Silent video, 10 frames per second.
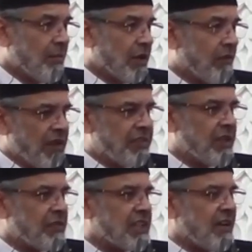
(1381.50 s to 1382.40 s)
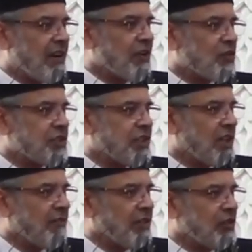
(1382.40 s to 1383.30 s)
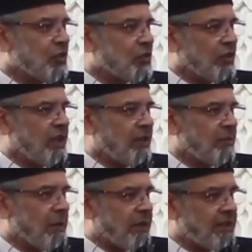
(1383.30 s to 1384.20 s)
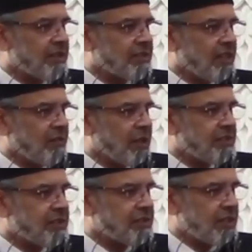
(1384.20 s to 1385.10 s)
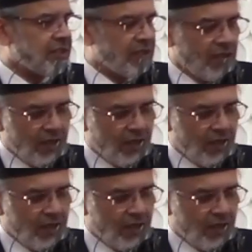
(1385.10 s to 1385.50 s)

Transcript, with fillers: But one thing which I want to share with you today, my brothers and my sisters,